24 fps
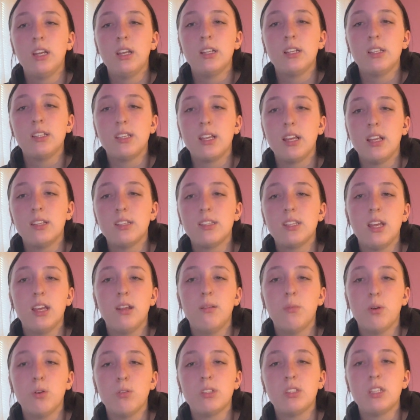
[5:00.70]
sense,
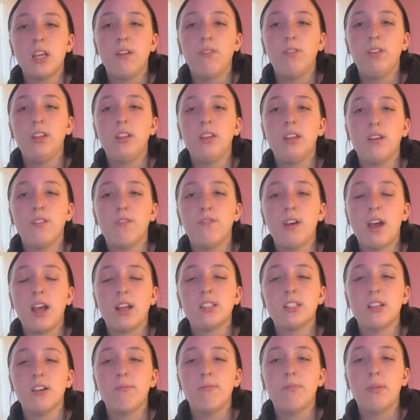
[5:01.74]
and most definitely the
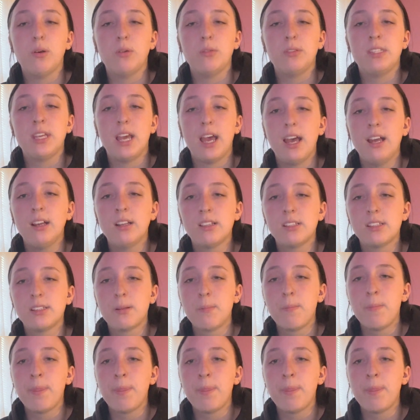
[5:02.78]
effect of both texts.